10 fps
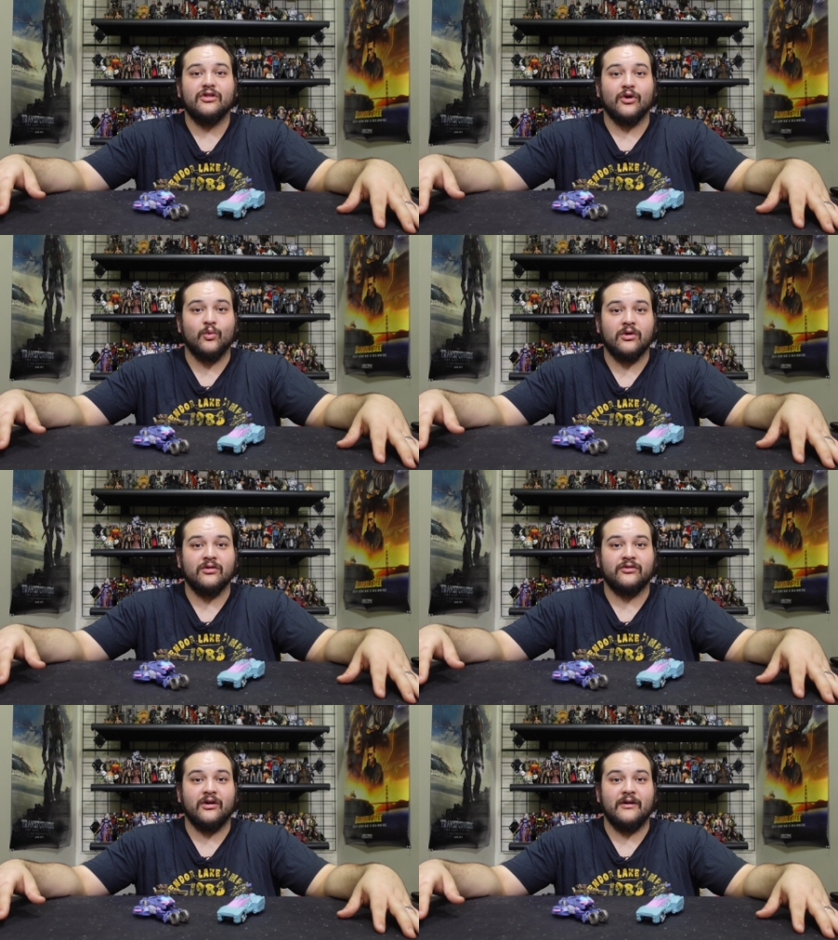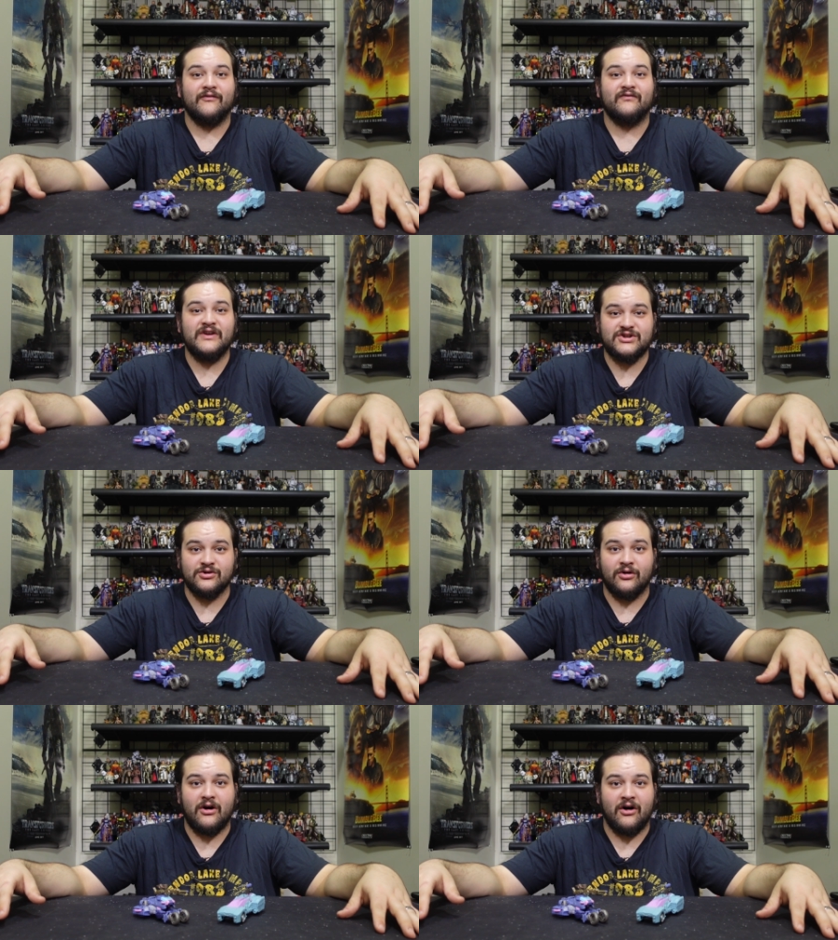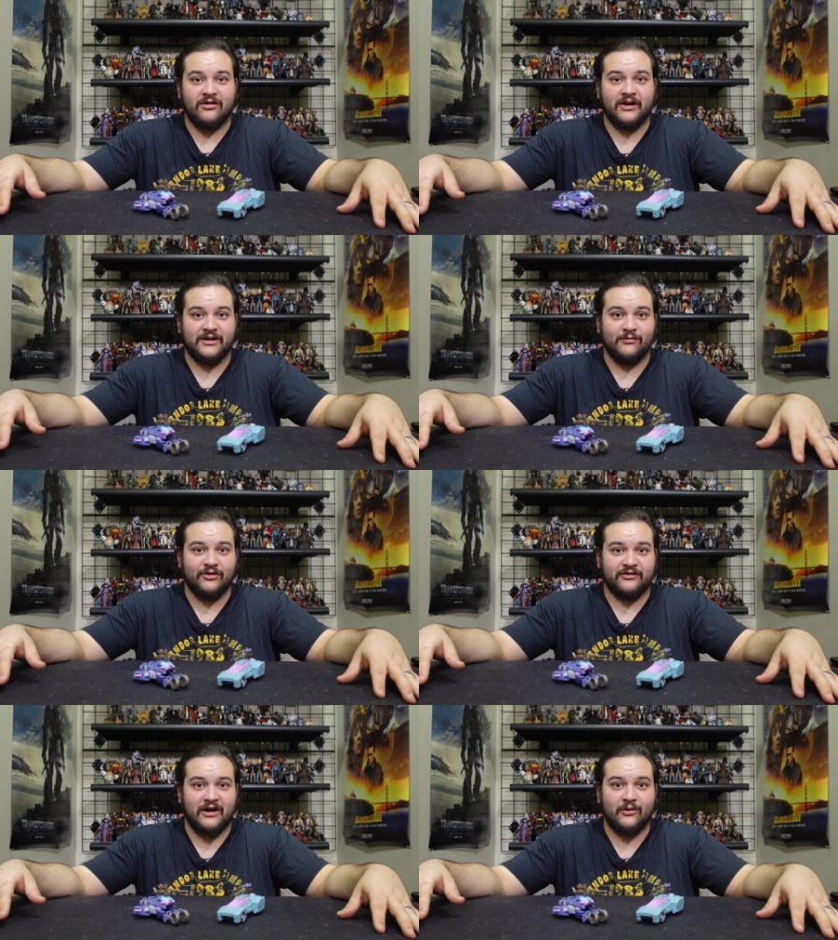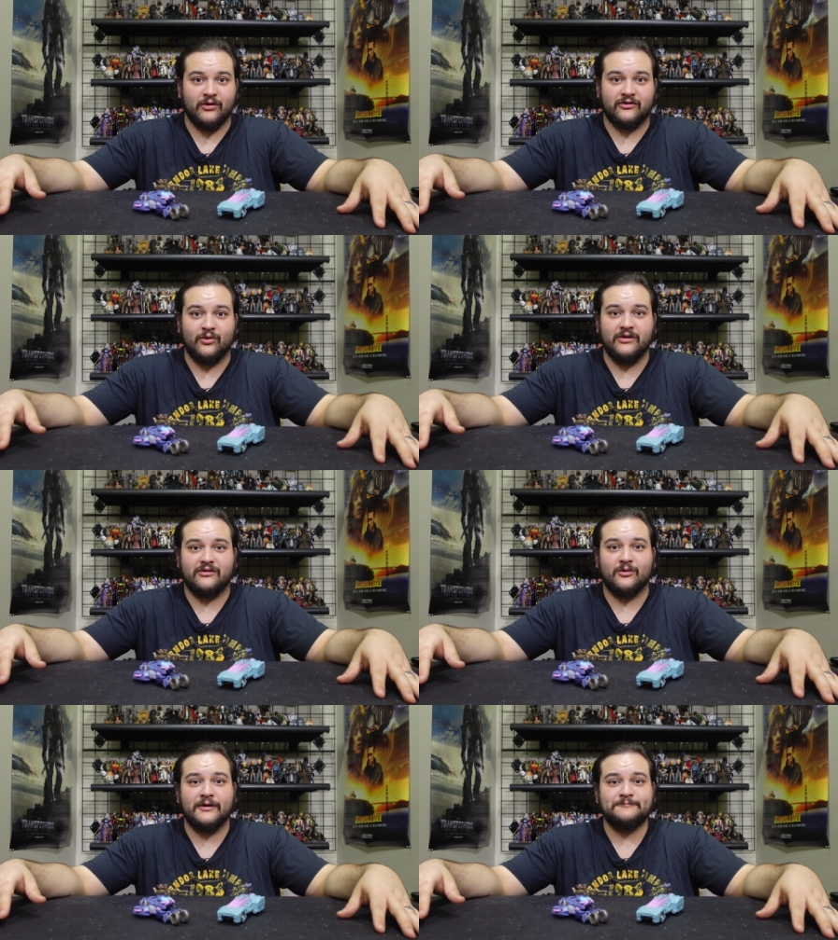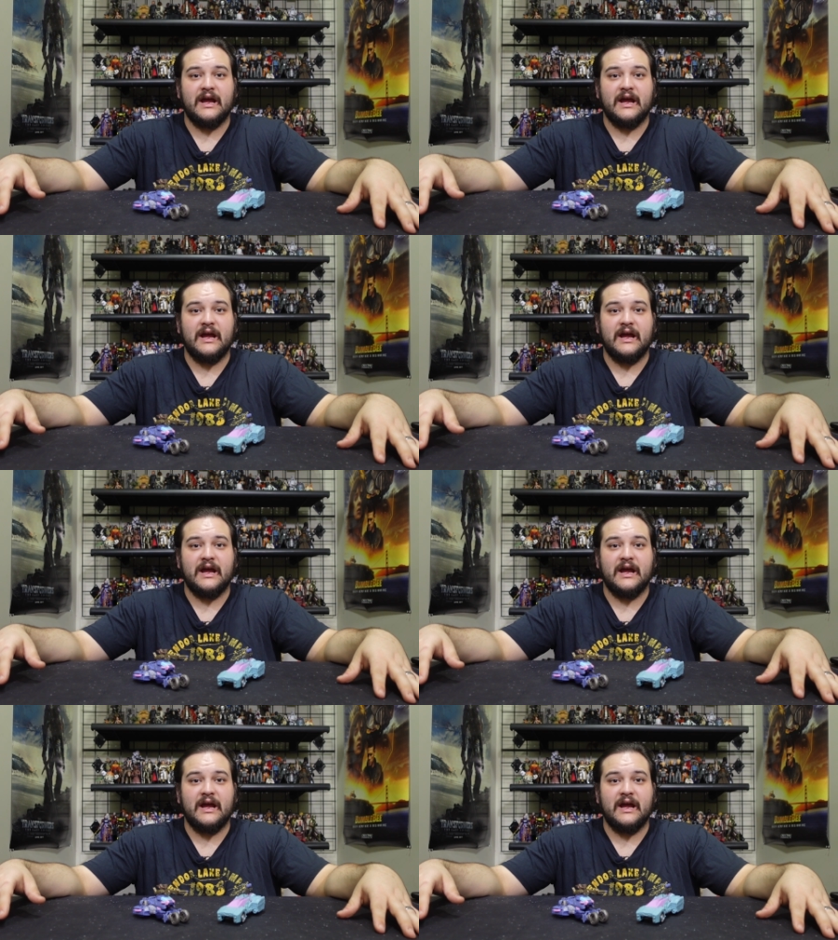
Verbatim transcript: the world's official all collectible Star Wars toy store.